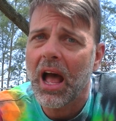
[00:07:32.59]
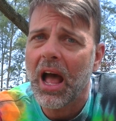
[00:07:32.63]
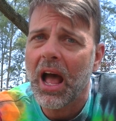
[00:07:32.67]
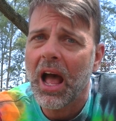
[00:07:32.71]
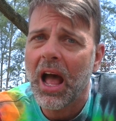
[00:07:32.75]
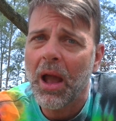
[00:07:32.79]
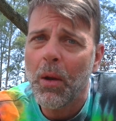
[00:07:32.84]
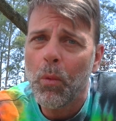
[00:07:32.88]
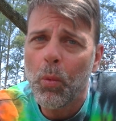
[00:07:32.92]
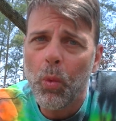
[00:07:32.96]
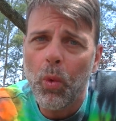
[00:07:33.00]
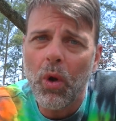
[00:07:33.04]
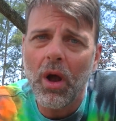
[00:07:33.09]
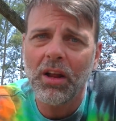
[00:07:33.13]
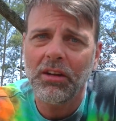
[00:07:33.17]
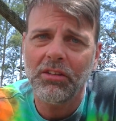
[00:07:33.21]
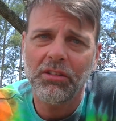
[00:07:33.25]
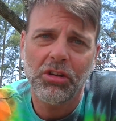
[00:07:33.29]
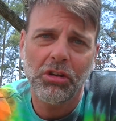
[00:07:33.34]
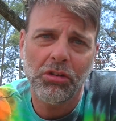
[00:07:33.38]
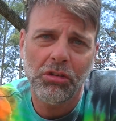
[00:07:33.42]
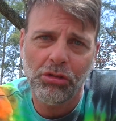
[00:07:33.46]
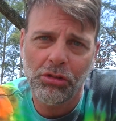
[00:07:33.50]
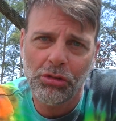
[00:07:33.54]
I
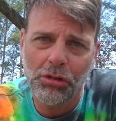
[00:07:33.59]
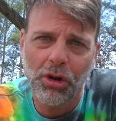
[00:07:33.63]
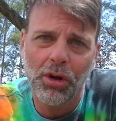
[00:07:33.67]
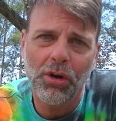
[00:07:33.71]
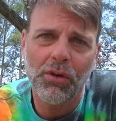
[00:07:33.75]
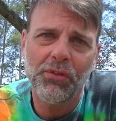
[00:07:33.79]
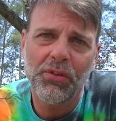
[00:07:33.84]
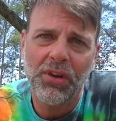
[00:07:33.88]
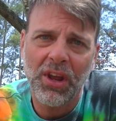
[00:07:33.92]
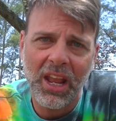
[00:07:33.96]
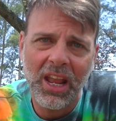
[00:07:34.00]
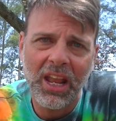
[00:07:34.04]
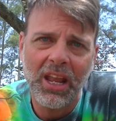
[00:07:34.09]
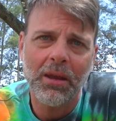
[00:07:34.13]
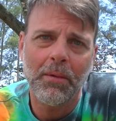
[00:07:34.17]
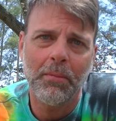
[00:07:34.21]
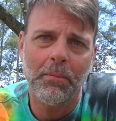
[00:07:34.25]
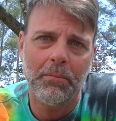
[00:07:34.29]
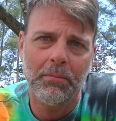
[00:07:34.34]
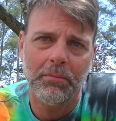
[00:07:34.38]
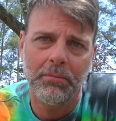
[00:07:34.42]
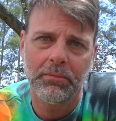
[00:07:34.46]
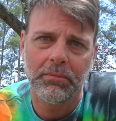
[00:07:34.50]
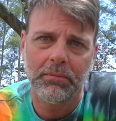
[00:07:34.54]
want to serve
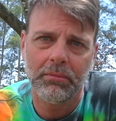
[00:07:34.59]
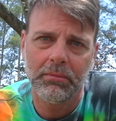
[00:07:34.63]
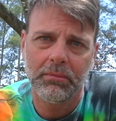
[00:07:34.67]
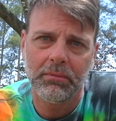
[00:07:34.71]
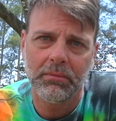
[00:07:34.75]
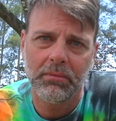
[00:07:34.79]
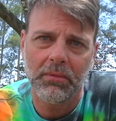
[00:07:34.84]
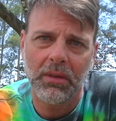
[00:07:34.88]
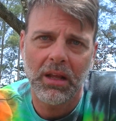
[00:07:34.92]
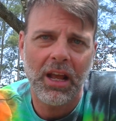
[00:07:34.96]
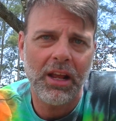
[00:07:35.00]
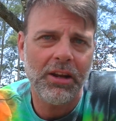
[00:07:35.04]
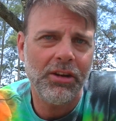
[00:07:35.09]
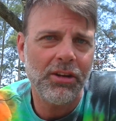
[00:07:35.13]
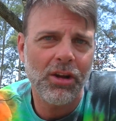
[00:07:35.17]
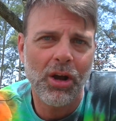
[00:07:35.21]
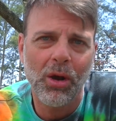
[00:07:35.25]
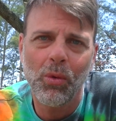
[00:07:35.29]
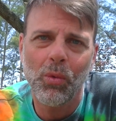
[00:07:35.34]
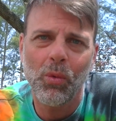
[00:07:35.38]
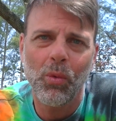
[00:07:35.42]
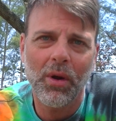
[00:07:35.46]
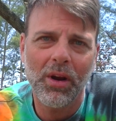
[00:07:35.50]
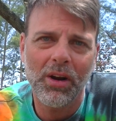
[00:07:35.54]
him. I
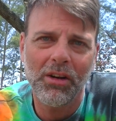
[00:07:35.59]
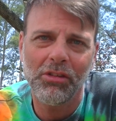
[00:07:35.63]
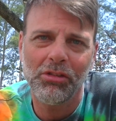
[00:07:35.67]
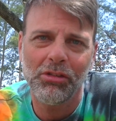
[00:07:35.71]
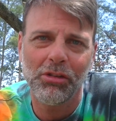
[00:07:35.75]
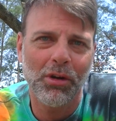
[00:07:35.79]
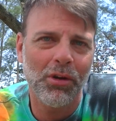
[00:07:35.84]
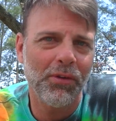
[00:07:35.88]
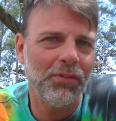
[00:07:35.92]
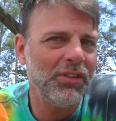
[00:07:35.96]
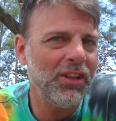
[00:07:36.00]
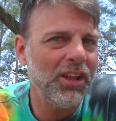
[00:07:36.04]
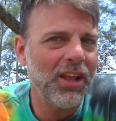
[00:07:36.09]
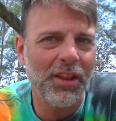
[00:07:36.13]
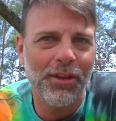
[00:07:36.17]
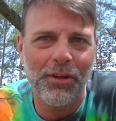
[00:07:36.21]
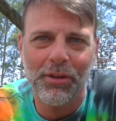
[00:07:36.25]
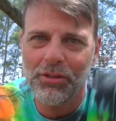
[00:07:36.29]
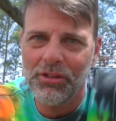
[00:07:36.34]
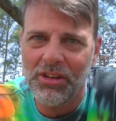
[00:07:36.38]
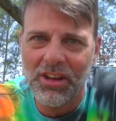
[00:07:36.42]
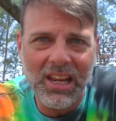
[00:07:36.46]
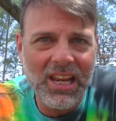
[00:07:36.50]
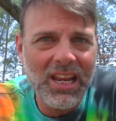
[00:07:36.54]
don't want to serve the
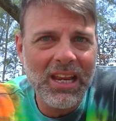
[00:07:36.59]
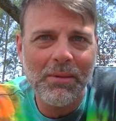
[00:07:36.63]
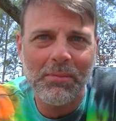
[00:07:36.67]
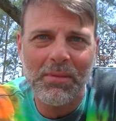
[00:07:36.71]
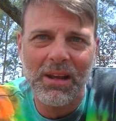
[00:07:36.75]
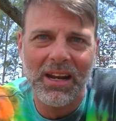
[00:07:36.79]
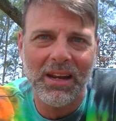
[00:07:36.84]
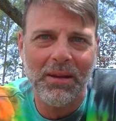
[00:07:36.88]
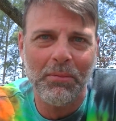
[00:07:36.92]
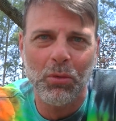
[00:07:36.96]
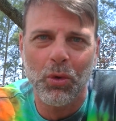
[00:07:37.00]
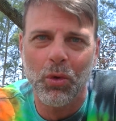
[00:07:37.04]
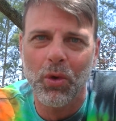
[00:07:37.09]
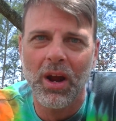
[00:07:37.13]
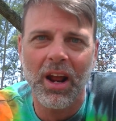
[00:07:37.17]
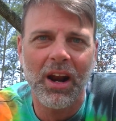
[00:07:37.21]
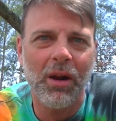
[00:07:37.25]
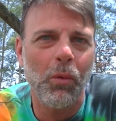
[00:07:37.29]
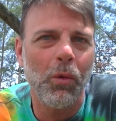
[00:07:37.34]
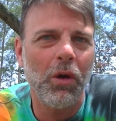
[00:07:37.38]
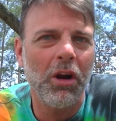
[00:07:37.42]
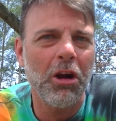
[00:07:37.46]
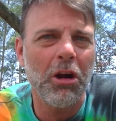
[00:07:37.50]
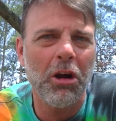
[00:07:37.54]
other team anymore. I
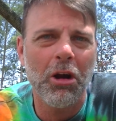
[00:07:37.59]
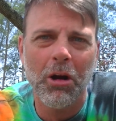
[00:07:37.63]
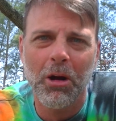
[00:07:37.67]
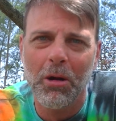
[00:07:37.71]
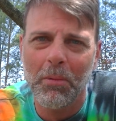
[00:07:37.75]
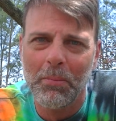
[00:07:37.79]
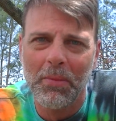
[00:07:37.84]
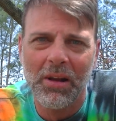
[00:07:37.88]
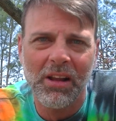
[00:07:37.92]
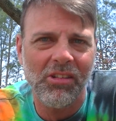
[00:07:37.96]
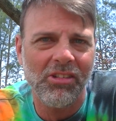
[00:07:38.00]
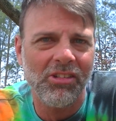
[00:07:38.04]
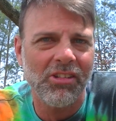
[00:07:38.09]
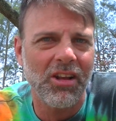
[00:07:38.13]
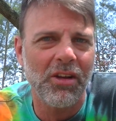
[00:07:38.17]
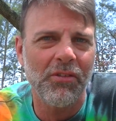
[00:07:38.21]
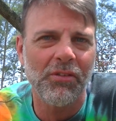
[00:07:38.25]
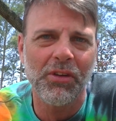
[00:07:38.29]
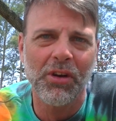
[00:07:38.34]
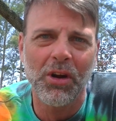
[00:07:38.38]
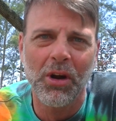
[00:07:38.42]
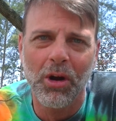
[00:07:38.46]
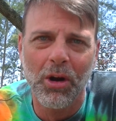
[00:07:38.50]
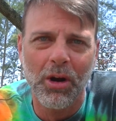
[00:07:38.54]
don't want to hurt
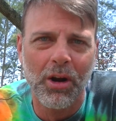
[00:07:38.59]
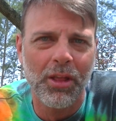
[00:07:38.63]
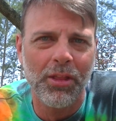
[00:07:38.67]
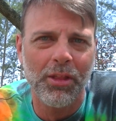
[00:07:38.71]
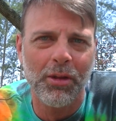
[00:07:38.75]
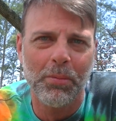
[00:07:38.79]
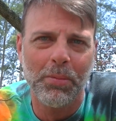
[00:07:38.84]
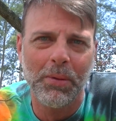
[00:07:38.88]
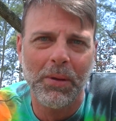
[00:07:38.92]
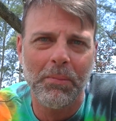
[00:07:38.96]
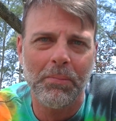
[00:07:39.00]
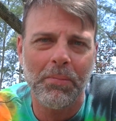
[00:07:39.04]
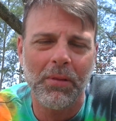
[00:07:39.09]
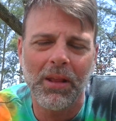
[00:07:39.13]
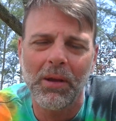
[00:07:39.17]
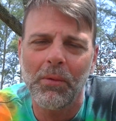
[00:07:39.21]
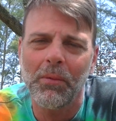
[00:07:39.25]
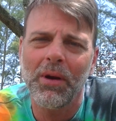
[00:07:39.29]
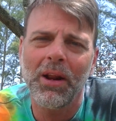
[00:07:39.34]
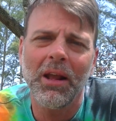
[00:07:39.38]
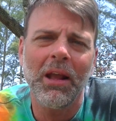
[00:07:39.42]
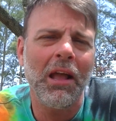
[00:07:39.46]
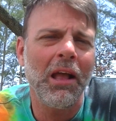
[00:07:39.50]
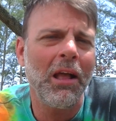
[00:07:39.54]
myself and hurt other people. I
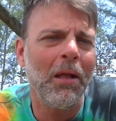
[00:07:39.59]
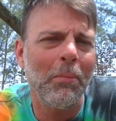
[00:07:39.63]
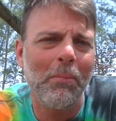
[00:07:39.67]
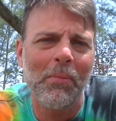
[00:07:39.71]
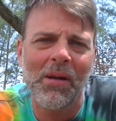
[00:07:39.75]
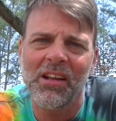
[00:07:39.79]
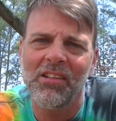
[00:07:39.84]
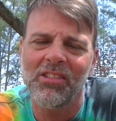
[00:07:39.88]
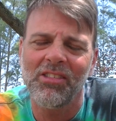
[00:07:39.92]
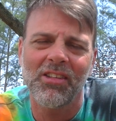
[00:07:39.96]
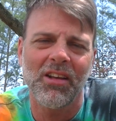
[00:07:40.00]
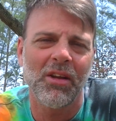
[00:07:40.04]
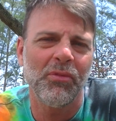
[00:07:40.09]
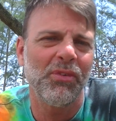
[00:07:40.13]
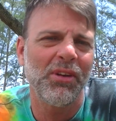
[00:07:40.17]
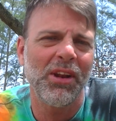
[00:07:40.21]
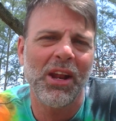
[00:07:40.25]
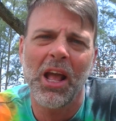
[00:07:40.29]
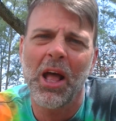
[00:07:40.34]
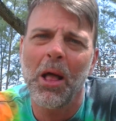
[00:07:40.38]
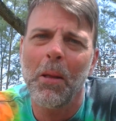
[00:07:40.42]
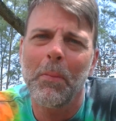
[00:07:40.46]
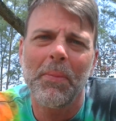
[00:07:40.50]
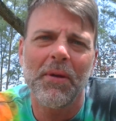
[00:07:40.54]
want to help myself
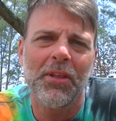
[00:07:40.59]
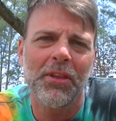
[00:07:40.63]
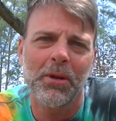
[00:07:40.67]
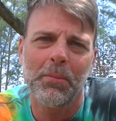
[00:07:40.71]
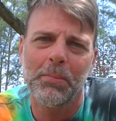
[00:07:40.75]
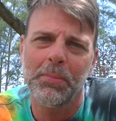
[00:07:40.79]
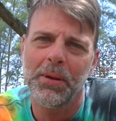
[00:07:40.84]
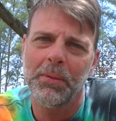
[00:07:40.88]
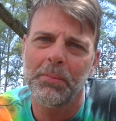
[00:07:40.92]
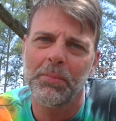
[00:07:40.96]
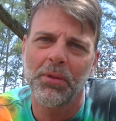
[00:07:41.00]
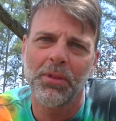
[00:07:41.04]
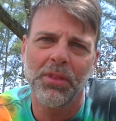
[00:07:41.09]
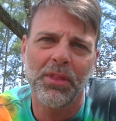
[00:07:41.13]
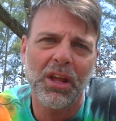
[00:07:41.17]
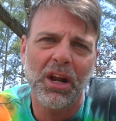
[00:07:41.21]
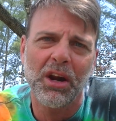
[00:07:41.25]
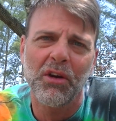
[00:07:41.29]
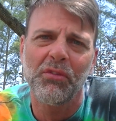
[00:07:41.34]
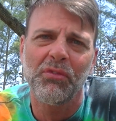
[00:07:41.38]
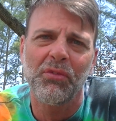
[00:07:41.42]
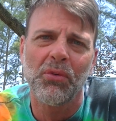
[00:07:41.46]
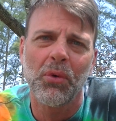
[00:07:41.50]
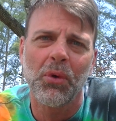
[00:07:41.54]
and help other people.
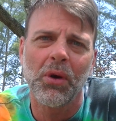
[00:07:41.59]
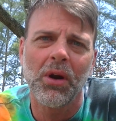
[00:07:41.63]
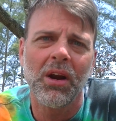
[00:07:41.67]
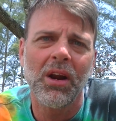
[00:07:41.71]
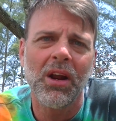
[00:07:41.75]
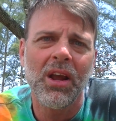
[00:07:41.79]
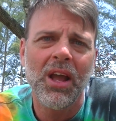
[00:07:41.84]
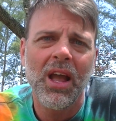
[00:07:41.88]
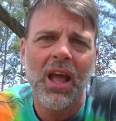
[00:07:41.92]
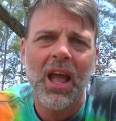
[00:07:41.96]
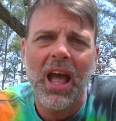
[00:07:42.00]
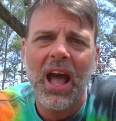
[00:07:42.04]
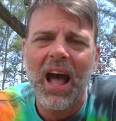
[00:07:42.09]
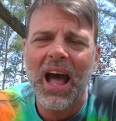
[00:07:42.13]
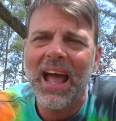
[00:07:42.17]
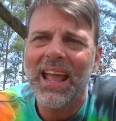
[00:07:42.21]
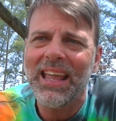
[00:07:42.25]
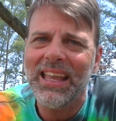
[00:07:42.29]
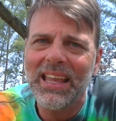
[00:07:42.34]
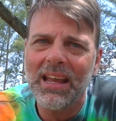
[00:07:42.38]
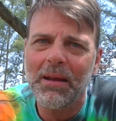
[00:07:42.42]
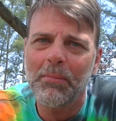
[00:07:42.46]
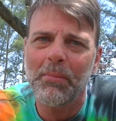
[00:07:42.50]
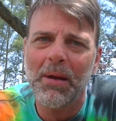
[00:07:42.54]
Therefore, I
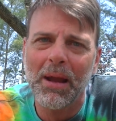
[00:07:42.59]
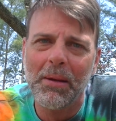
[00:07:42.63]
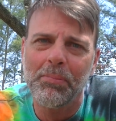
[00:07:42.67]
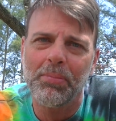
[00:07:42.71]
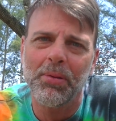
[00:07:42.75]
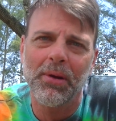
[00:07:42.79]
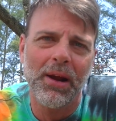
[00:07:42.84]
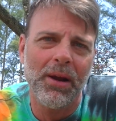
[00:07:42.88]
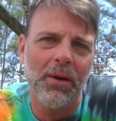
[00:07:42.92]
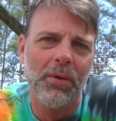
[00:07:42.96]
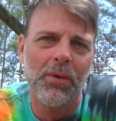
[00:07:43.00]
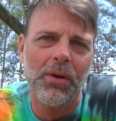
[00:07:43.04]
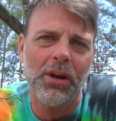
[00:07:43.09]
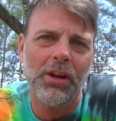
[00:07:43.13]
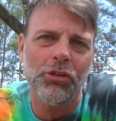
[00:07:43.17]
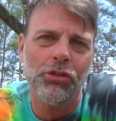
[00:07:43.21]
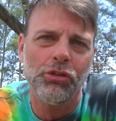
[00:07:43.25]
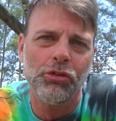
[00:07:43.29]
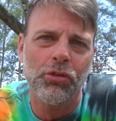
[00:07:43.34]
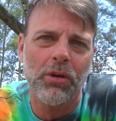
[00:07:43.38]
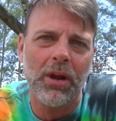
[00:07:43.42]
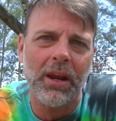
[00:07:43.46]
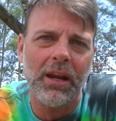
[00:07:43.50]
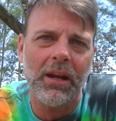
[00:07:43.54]
get my priorities
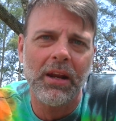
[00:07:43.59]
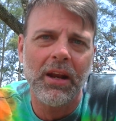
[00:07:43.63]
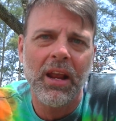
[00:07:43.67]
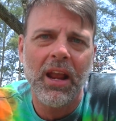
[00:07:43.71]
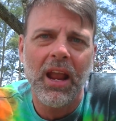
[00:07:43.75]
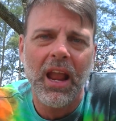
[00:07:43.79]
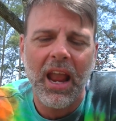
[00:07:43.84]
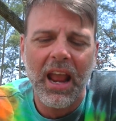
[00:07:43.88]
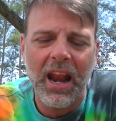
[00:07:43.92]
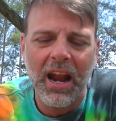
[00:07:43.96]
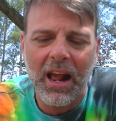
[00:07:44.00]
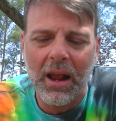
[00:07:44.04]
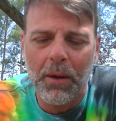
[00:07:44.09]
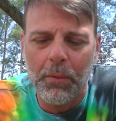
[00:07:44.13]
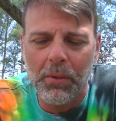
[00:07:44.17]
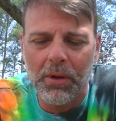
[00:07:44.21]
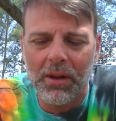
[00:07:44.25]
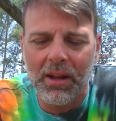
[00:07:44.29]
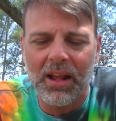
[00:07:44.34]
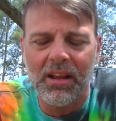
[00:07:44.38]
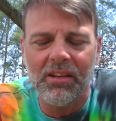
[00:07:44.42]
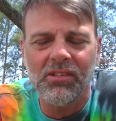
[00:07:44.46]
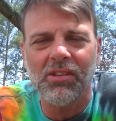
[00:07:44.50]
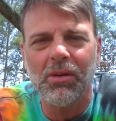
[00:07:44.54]
straight, and I
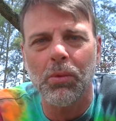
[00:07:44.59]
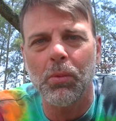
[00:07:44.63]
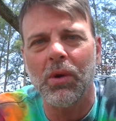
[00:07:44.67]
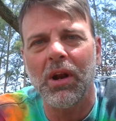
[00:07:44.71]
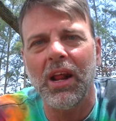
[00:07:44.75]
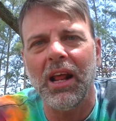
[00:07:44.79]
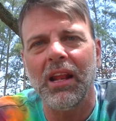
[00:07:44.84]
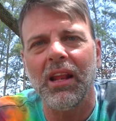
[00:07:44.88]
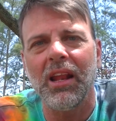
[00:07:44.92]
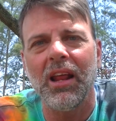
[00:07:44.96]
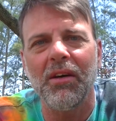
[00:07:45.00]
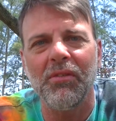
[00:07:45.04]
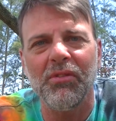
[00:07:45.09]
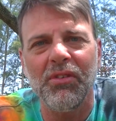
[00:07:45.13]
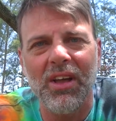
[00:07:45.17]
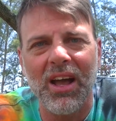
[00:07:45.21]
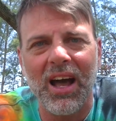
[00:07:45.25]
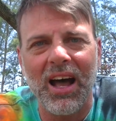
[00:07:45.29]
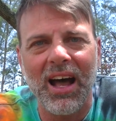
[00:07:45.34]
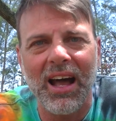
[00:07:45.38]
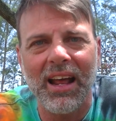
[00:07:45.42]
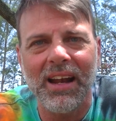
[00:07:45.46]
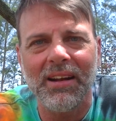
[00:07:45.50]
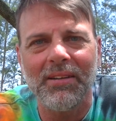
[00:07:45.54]
realize that when I love
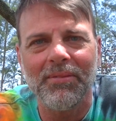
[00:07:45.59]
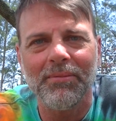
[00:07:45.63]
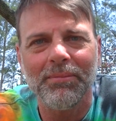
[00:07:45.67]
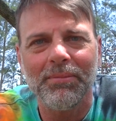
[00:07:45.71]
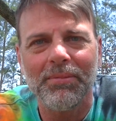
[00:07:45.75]
God